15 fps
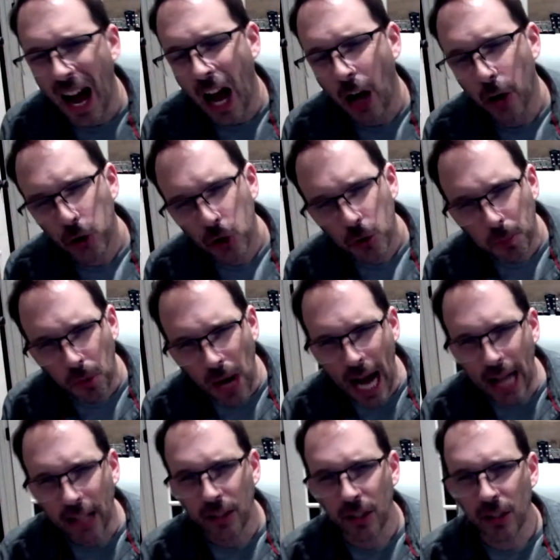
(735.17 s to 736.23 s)
how you should
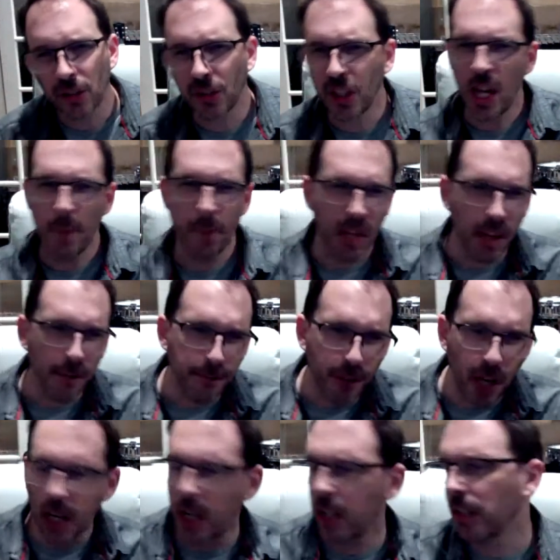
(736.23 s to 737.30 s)
practice, keeping it
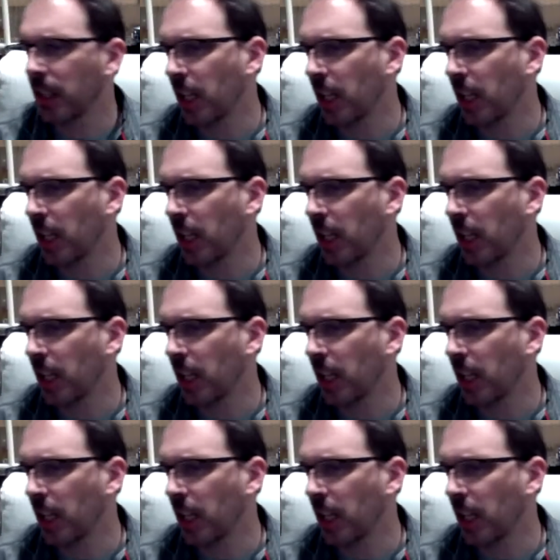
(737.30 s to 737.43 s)
fun,